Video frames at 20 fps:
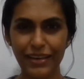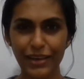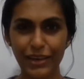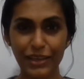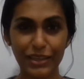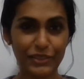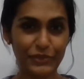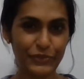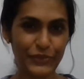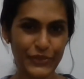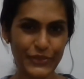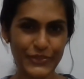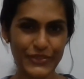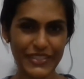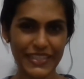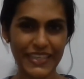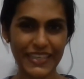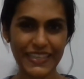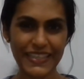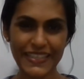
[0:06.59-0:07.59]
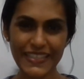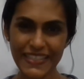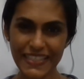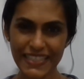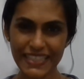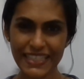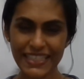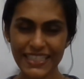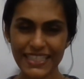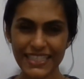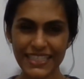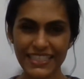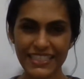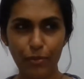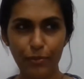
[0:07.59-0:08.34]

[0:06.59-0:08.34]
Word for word: Confusing, isn't it?